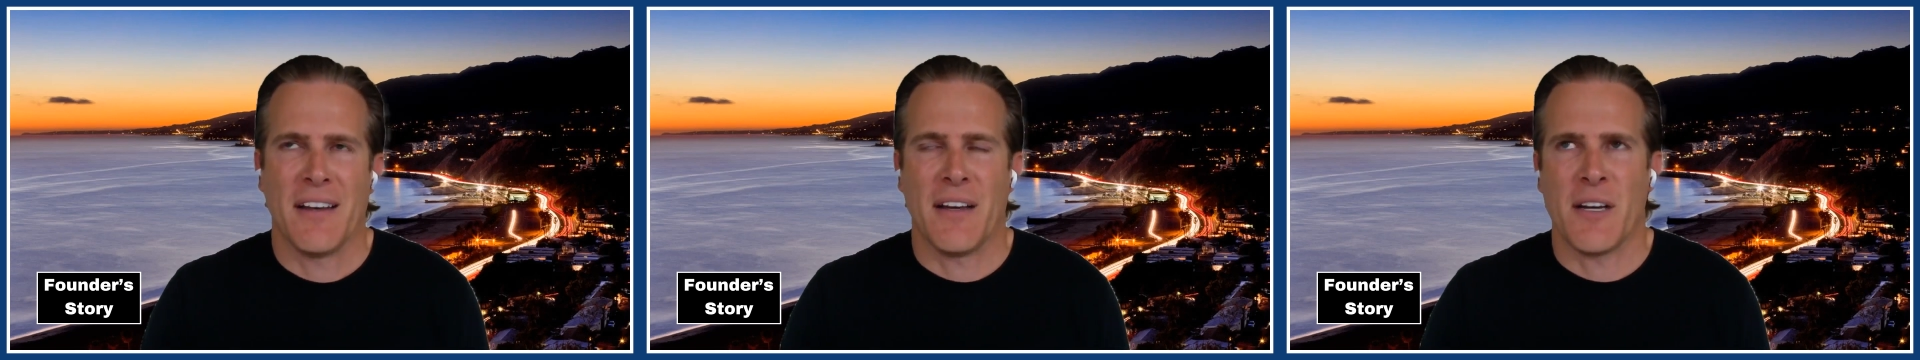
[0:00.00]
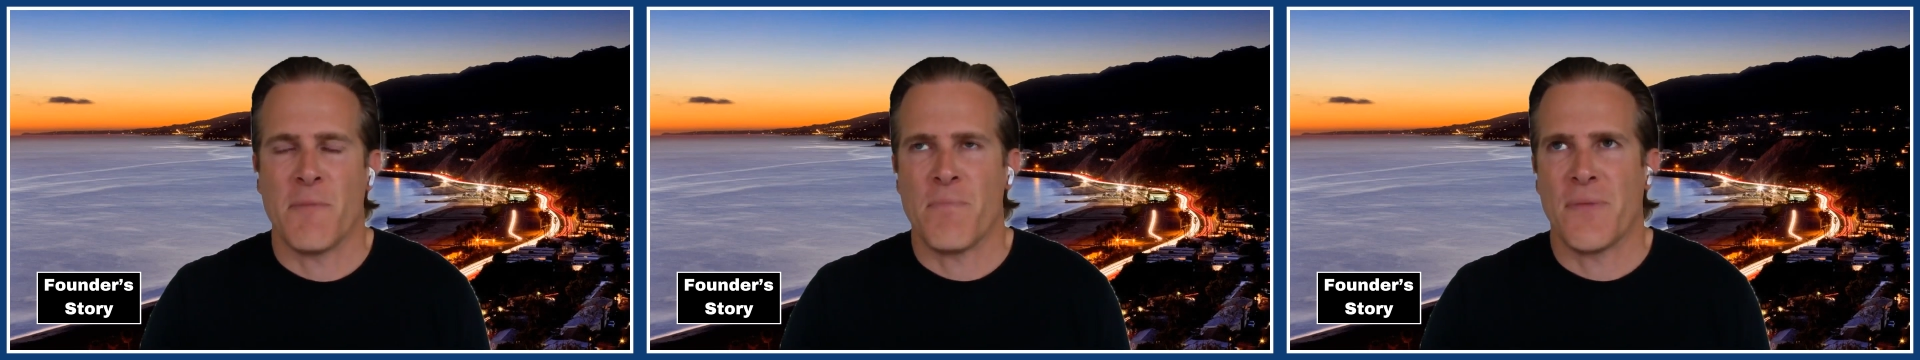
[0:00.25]

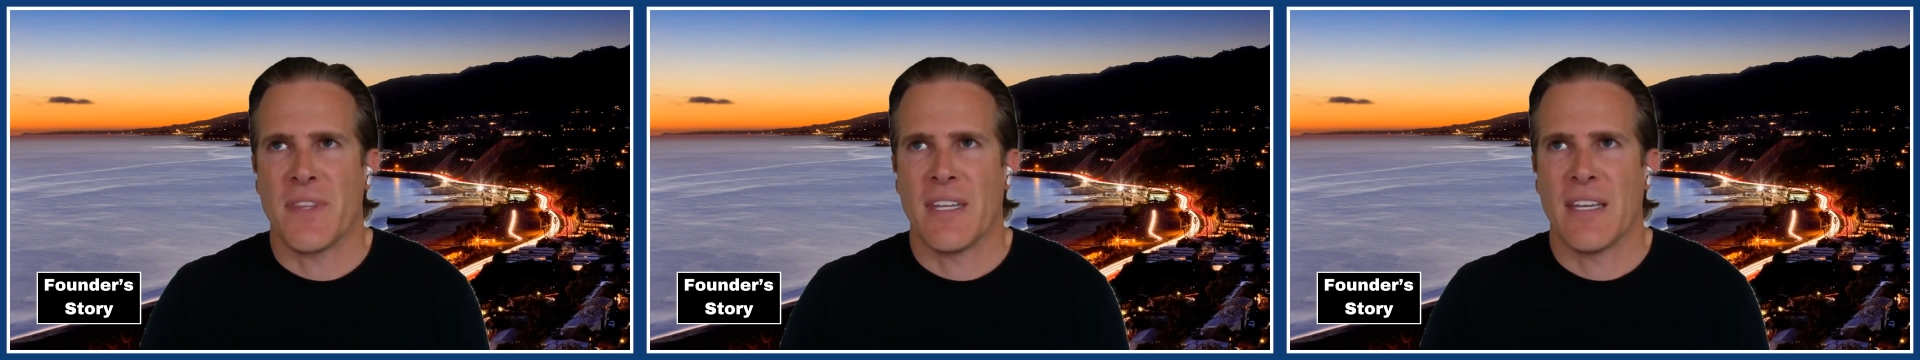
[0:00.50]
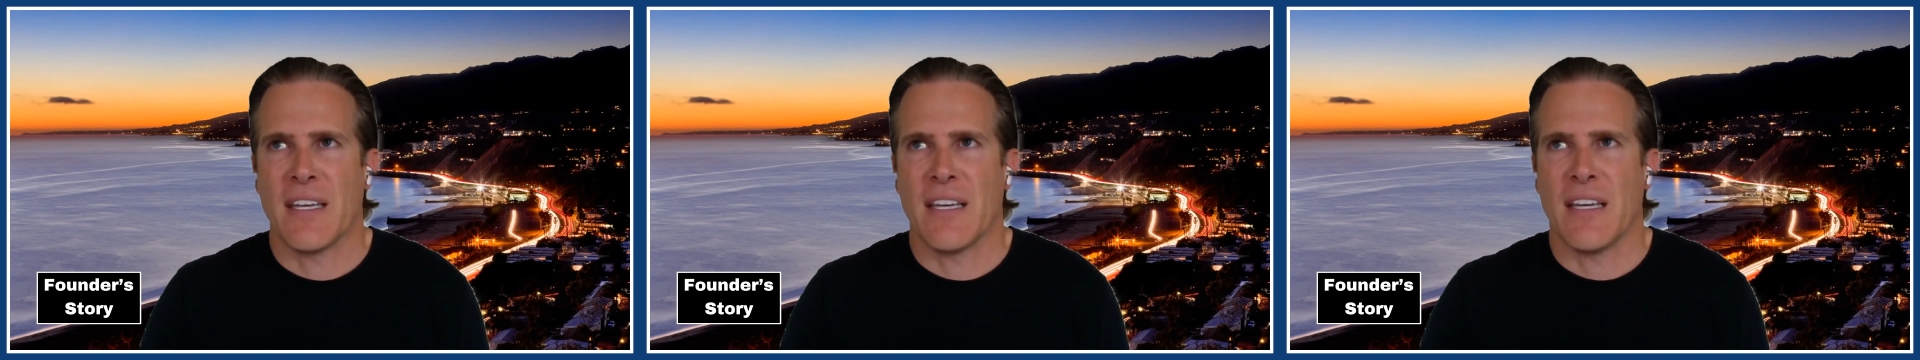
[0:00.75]
And
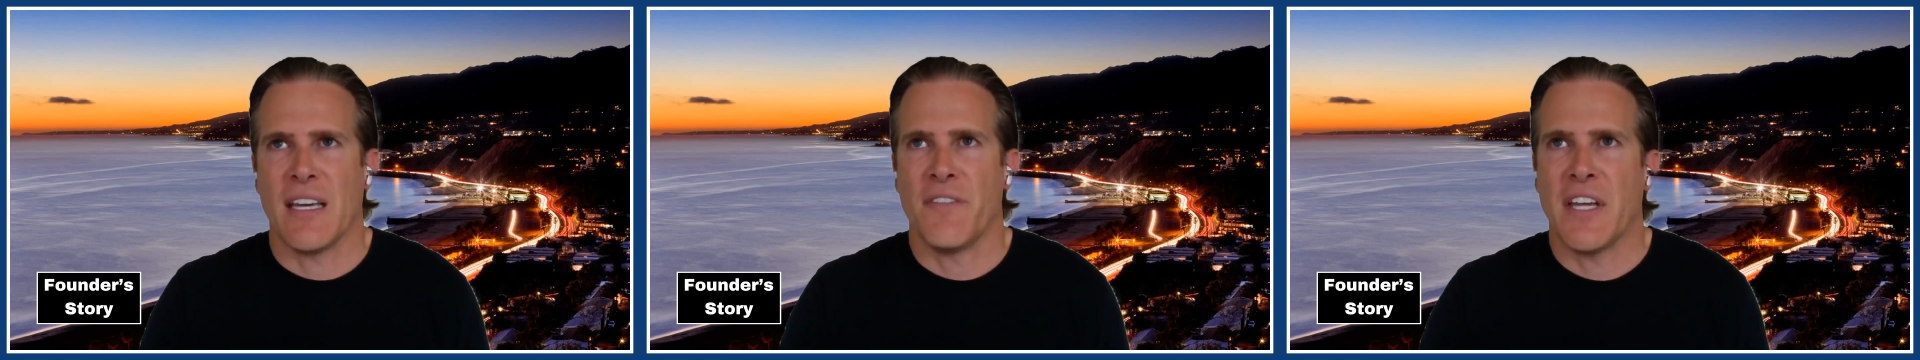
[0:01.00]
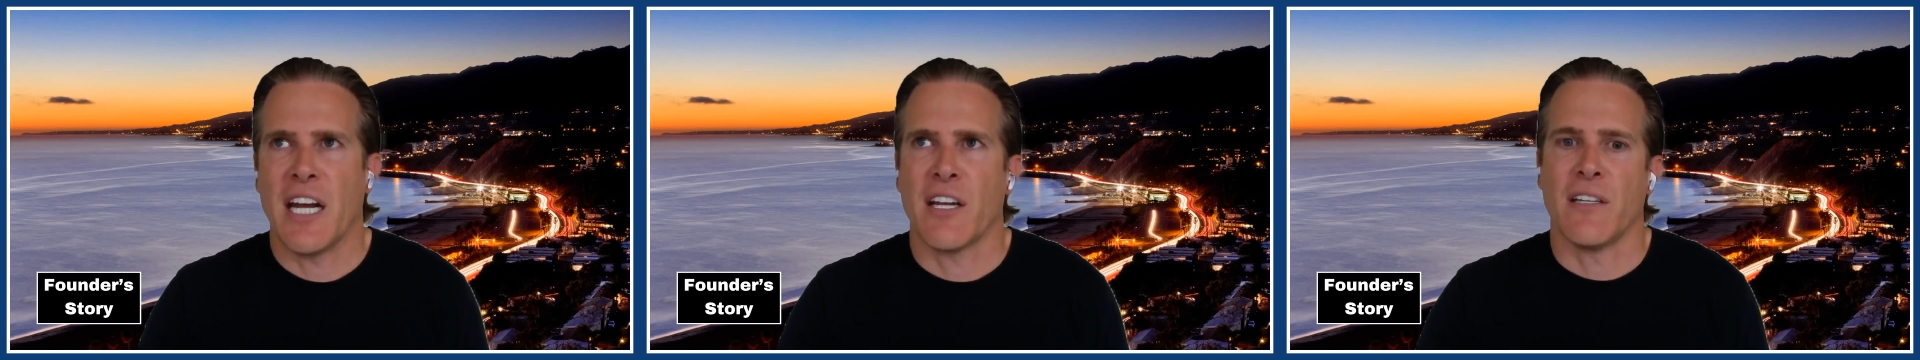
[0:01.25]

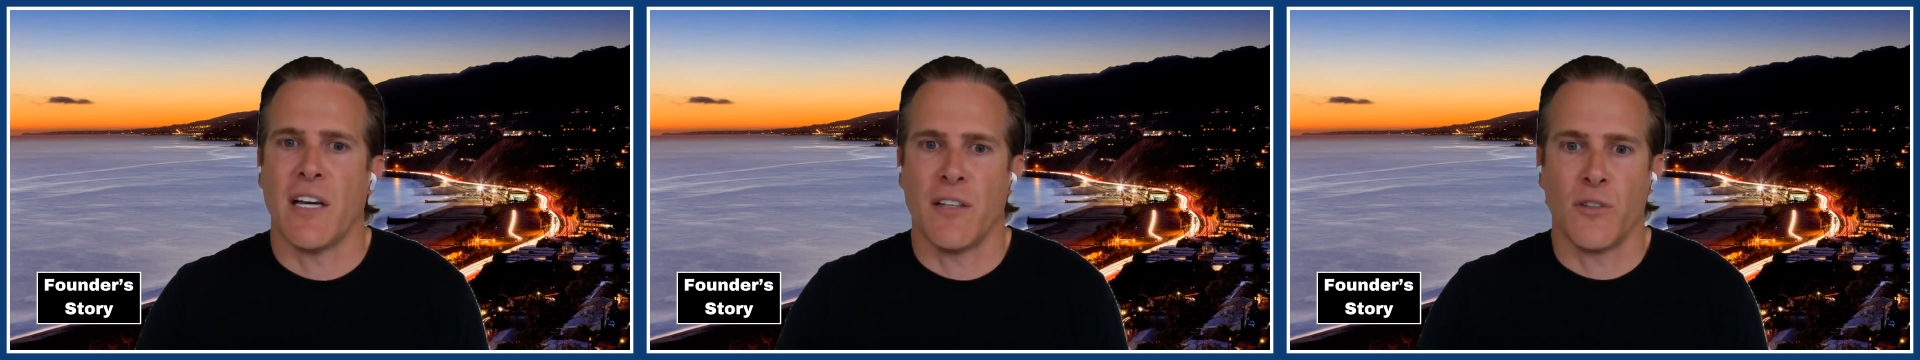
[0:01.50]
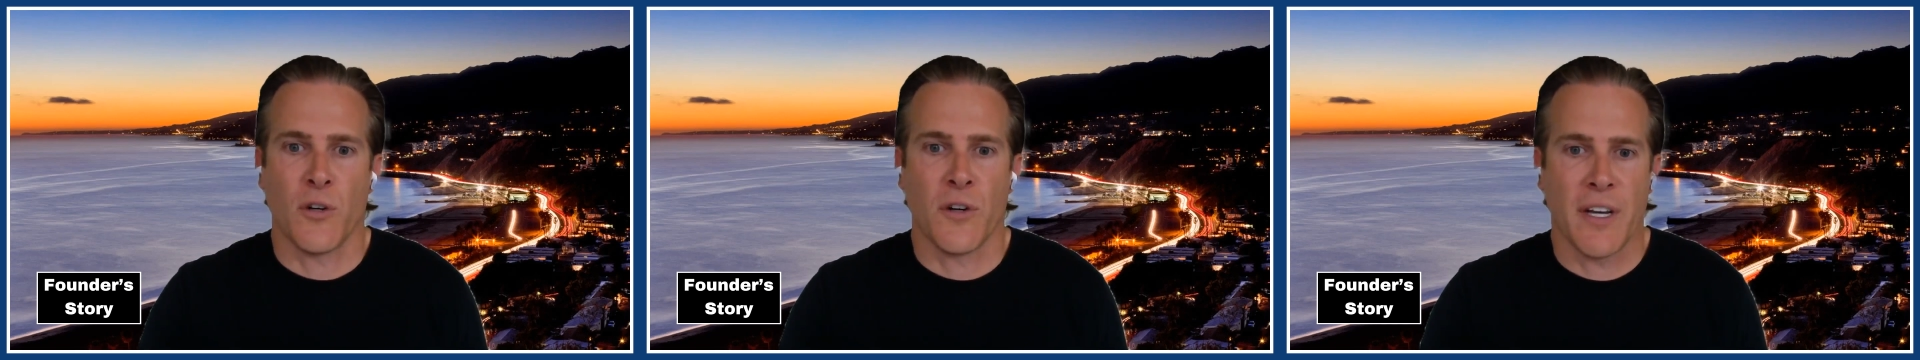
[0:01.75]
then
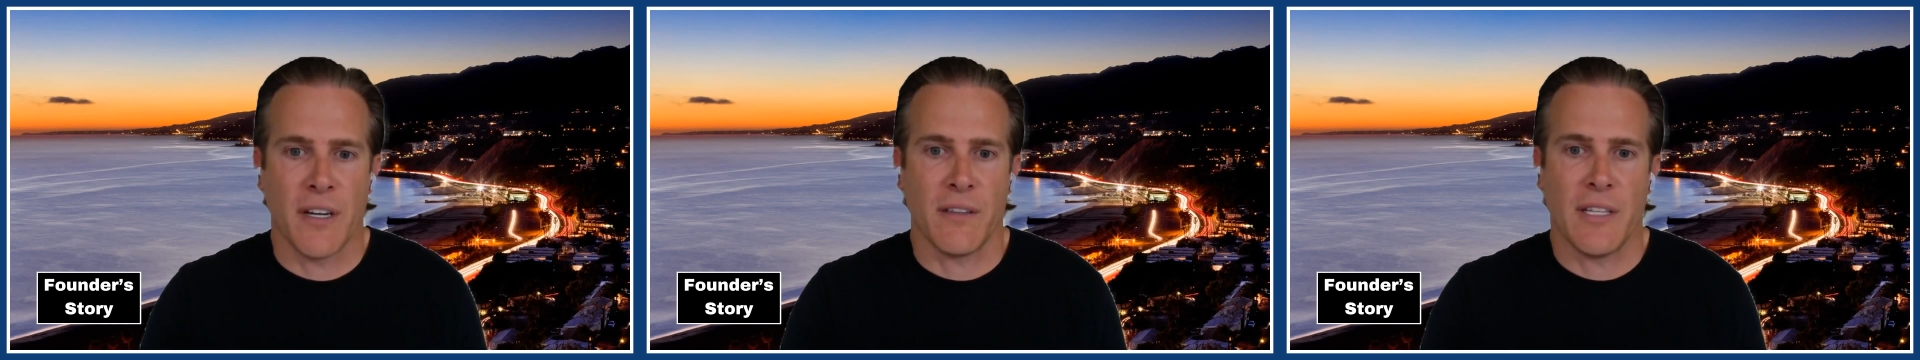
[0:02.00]
I learned how